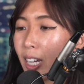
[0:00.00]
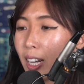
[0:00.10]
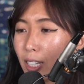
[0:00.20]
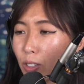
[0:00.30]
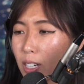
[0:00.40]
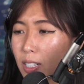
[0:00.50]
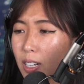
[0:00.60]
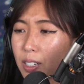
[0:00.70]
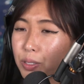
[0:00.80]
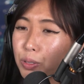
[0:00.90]
I try to
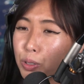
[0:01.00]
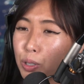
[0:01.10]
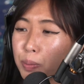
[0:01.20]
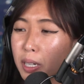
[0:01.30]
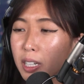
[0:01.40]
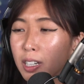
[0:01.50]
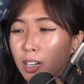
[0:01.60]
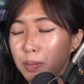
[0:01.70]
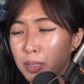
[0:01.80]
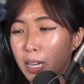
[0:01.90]
not do too many
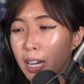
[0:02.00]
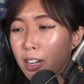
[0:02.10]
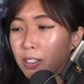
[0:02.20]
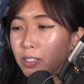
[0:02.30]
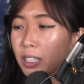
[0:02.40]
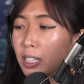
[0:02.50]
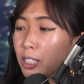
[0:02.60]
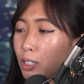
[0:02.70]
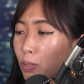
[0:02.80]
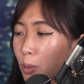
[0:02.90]
carbs now and
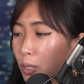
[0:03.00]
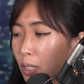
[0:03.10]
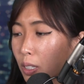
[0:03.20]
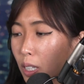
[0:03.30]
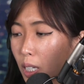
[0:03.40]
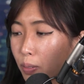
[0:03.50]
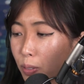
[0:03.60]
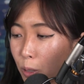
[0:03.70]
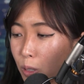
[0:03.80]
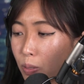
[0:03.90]
just focus on like
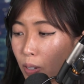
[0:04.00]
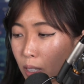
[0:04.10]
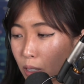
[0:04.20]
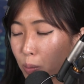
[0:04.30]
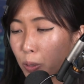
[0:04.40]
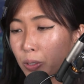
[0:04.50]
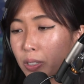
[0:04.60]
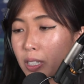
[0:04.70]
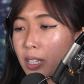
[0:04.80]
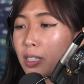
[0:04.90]
fruits,
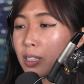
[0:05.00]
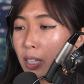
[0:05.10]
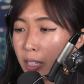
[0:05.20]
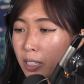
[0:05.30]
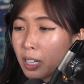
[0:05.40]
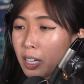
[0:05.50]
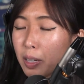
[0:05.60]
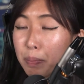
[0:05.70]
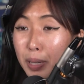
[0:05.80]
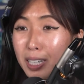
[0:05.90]
vegetables, and then like
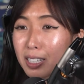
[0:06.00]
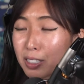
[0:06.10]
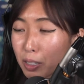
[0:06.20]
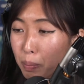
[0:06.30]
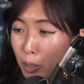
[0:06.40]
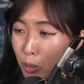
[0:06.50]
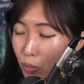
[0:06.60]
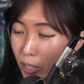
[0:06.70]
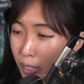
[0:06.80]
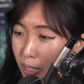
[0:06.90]
meat is the most
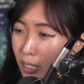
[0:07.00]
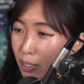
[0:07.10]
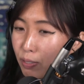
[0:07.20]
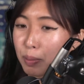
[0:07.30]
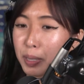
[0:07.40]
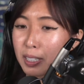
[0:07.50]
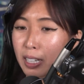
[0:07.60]
filling thing for me.